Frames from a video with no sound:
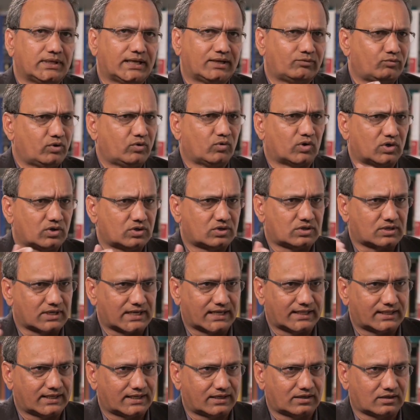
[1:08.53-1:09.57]
And we want to
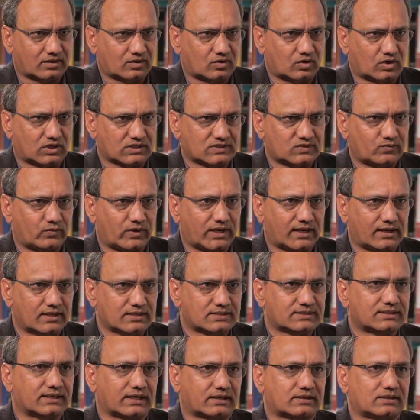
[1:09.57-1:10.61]
try that across
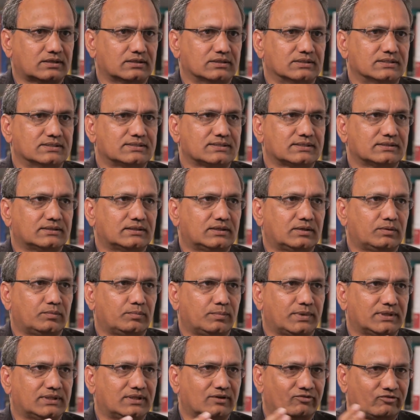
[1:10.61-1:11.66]
various sectors.
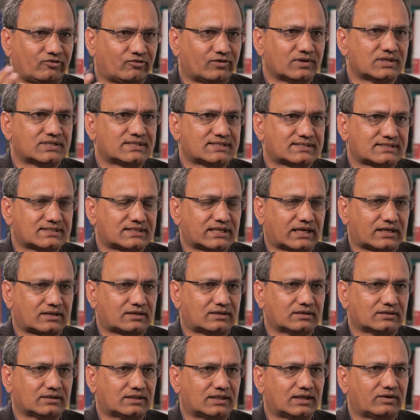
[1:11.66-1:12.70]
But the first
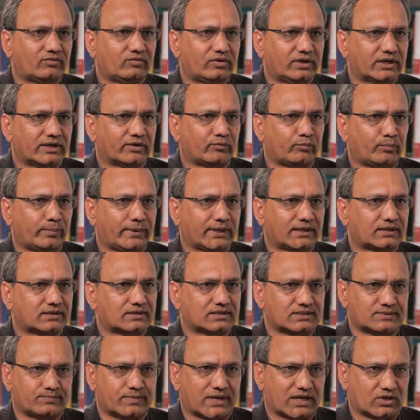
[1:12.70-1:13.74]
sector that we have
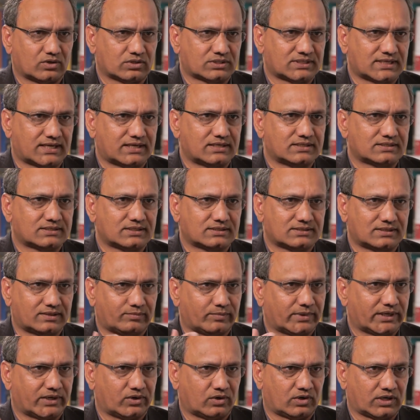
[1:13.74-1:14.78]
picked is biosciences
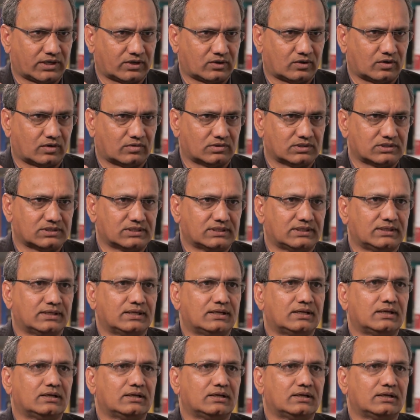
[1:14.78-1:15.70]
and biotechnology.